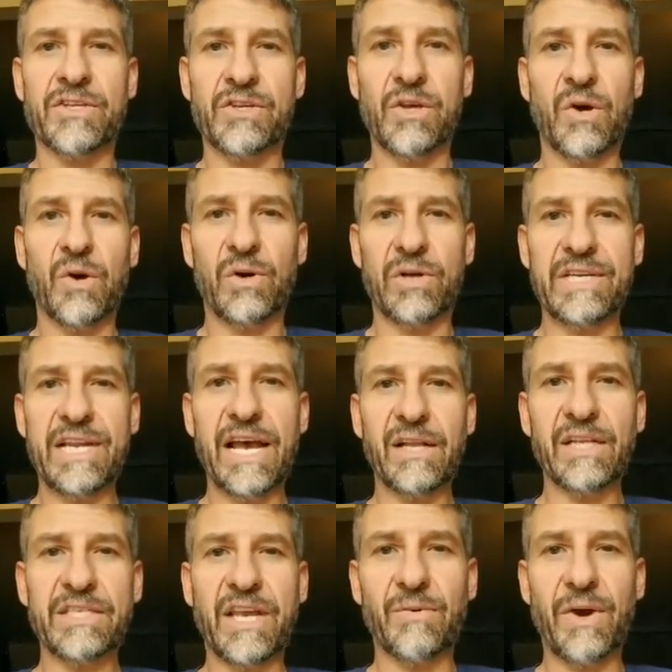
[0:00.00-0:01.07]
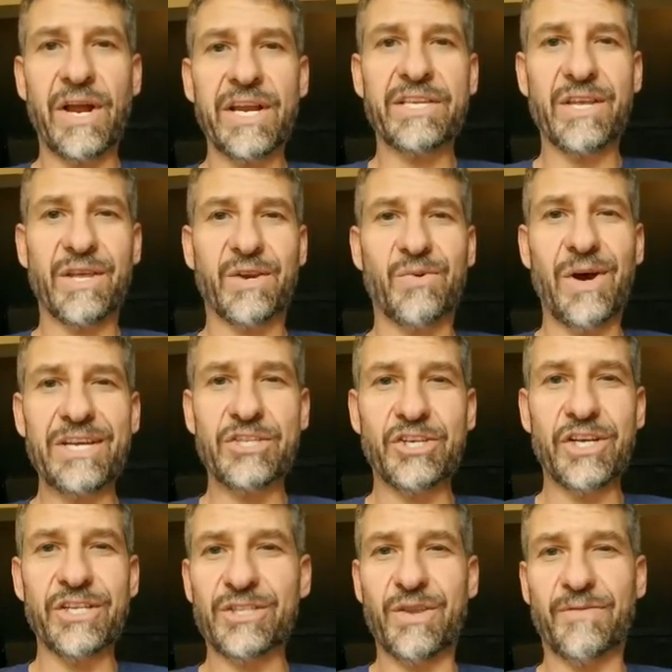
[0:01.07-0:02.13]
So now let's get right to the
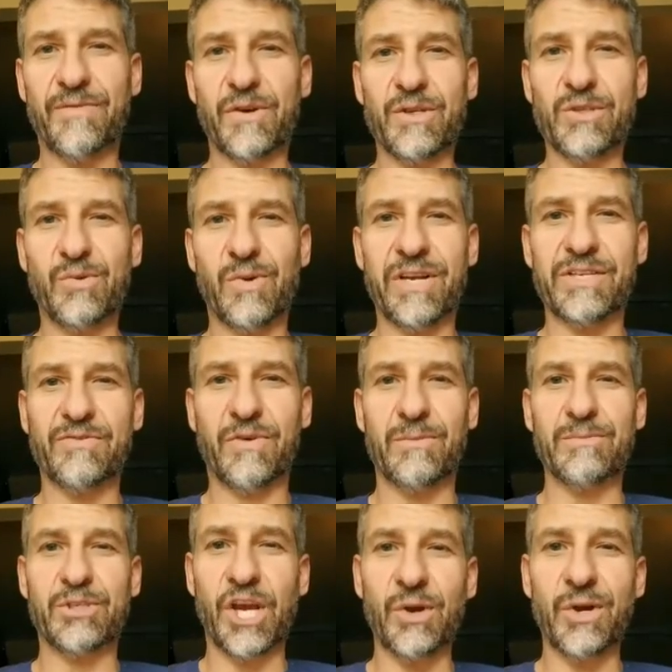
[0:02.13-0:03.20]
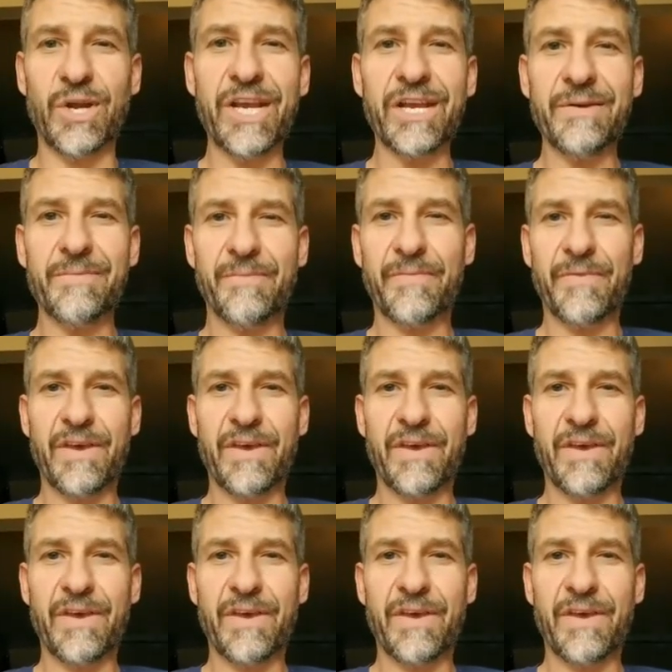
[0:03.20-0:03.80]
questions. The first one is from Jody,